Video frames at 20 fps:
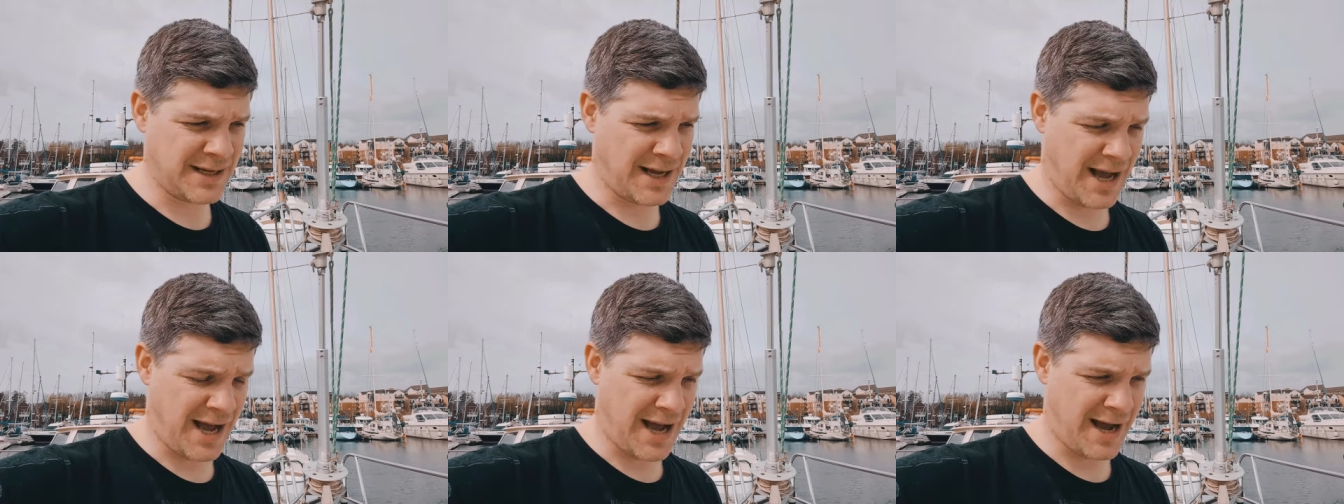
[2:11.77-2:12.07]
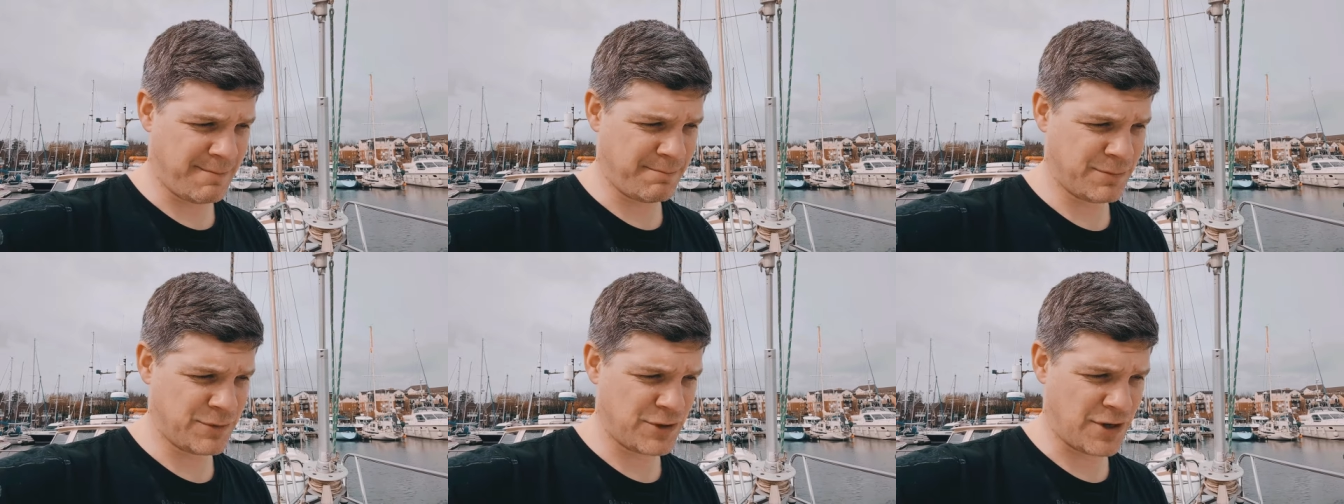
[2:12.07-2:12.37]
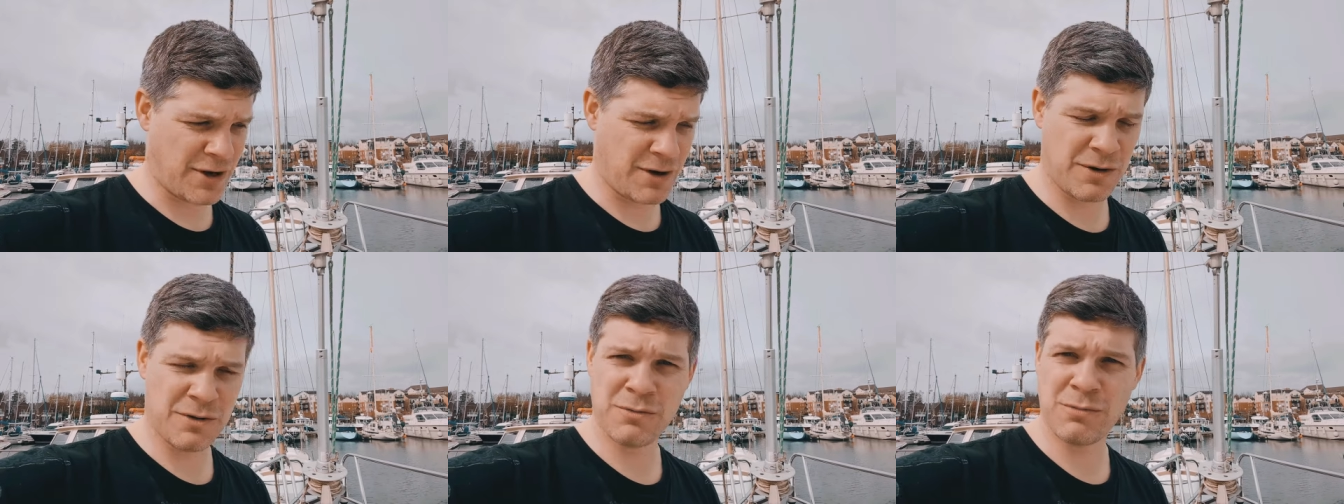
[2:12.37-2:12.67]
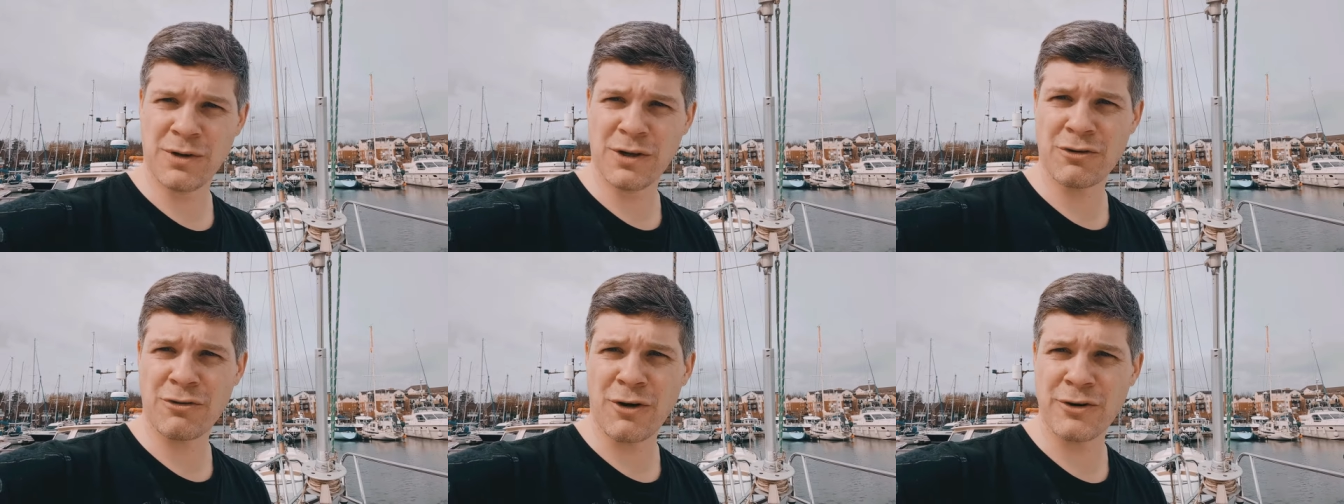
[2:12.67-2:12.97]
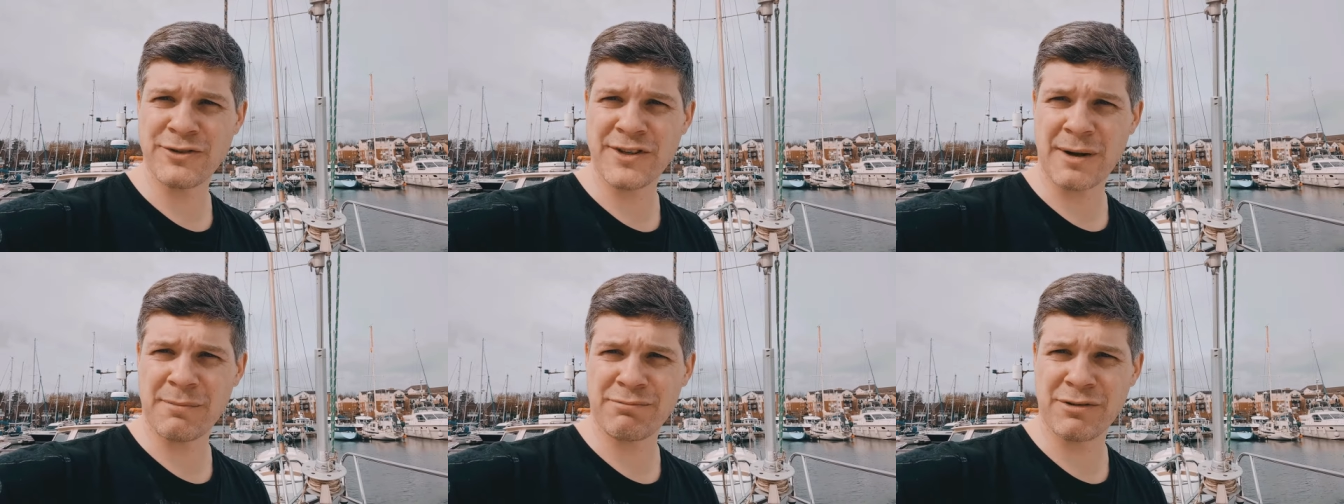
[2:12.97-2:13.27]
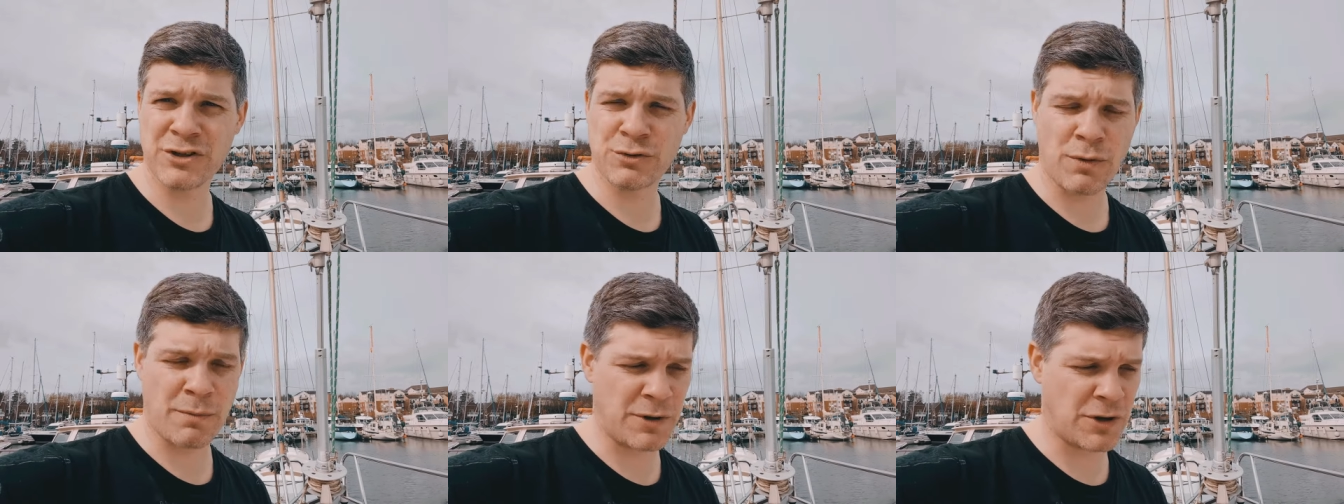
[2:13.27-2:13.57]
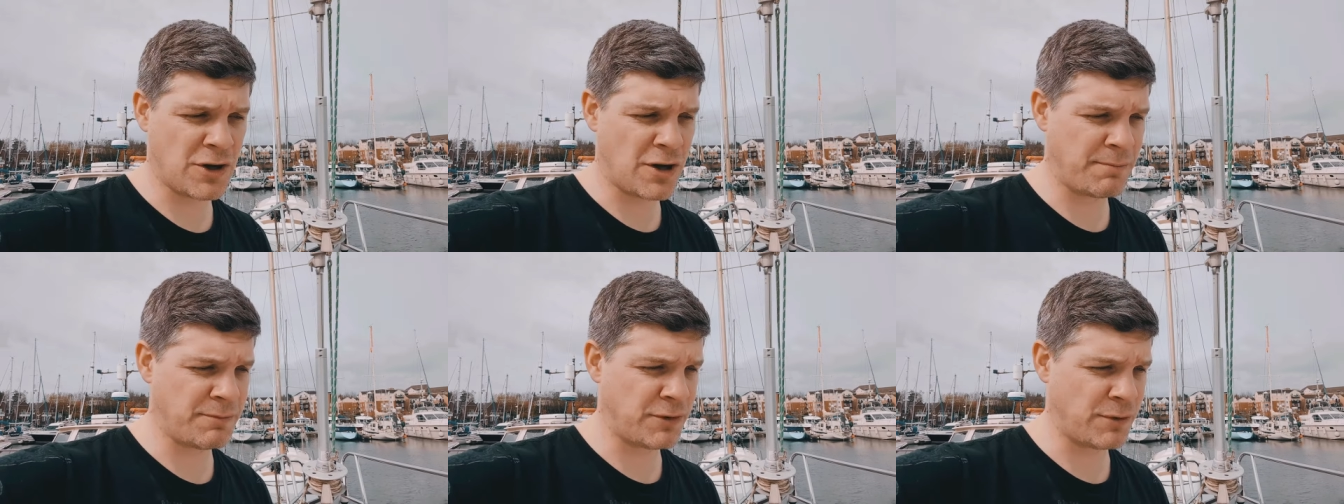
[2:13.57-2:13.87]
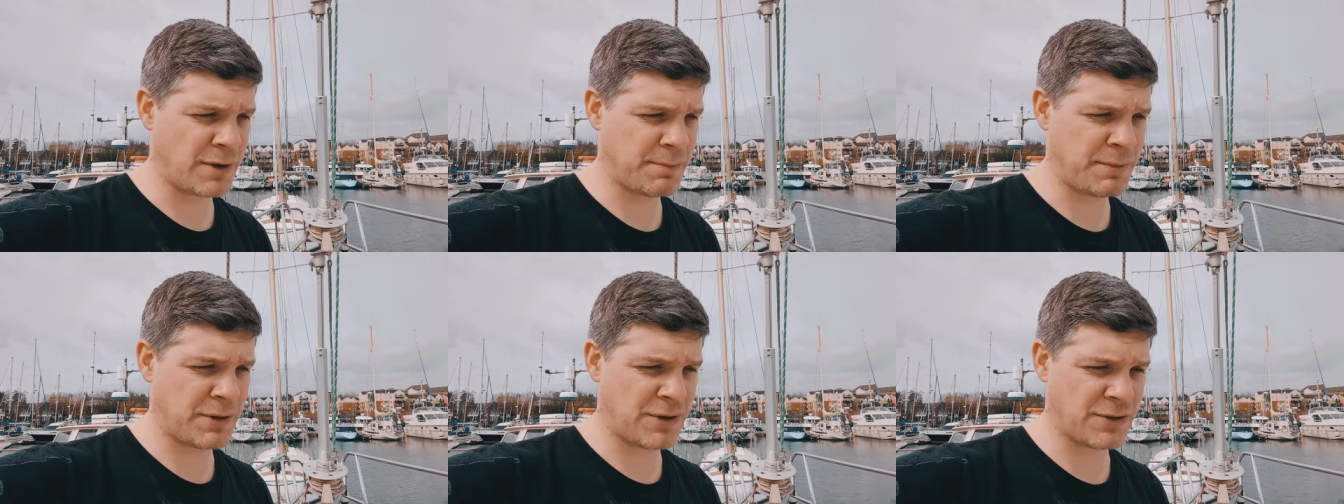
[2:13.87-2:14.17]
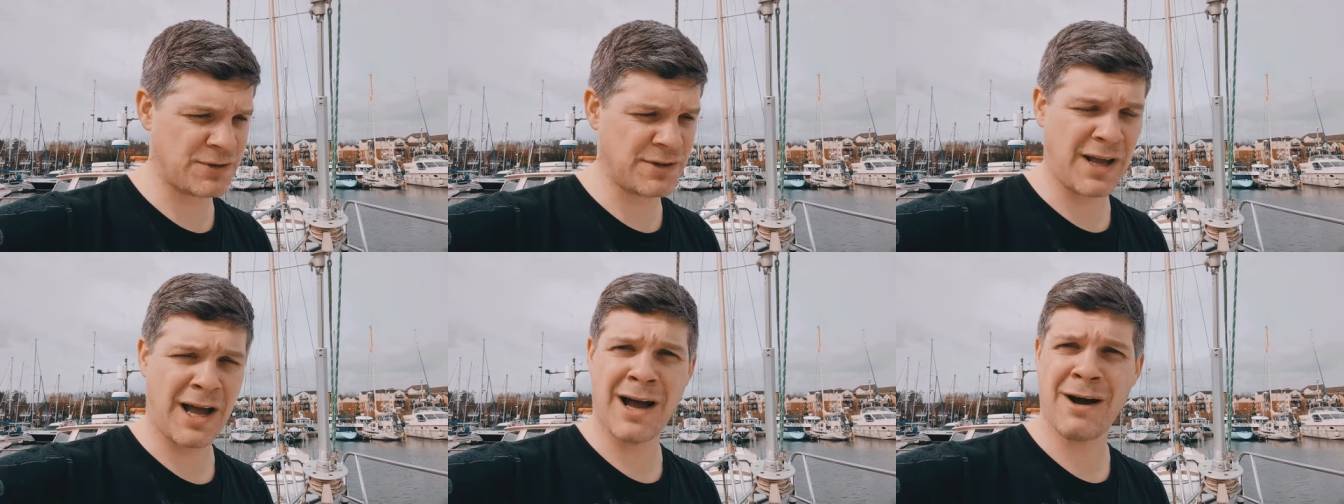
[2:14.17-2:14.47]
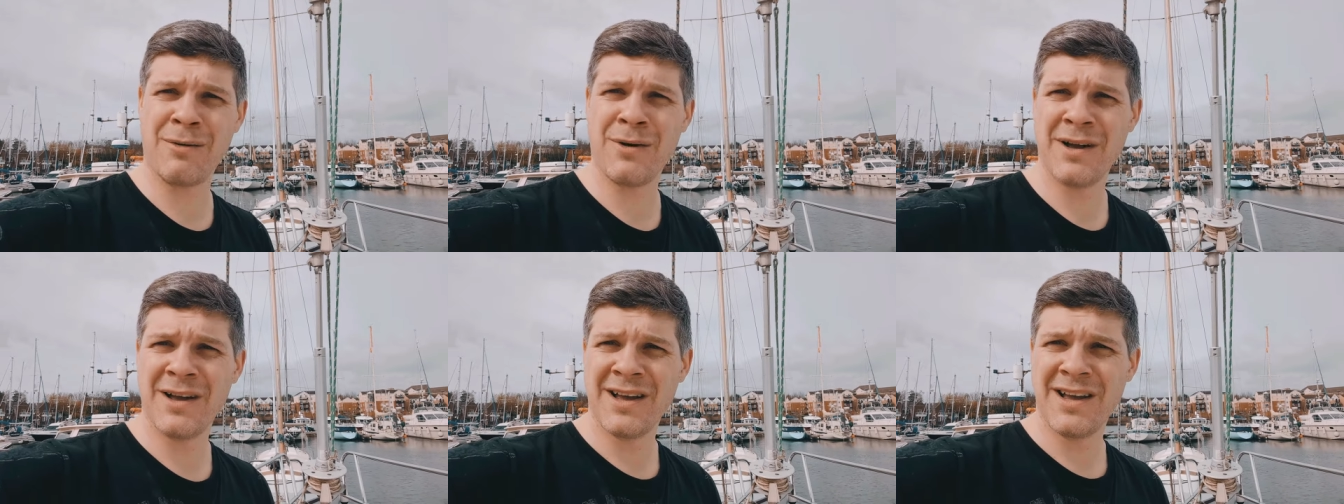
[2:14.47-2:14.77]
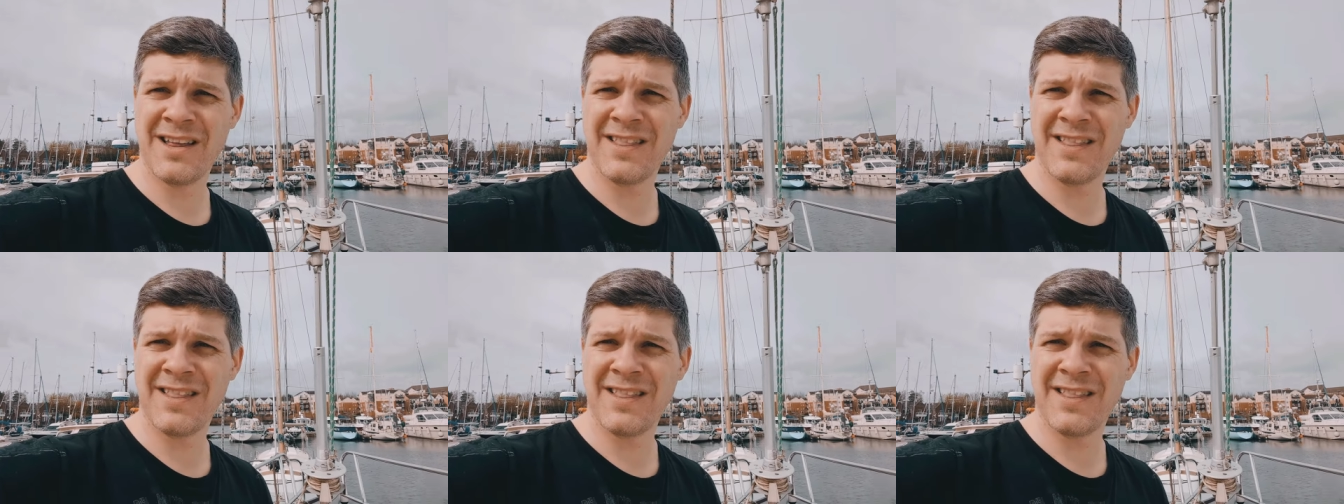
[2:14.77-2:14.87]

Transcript: Um, so we'll cross that bridge when we come to it because now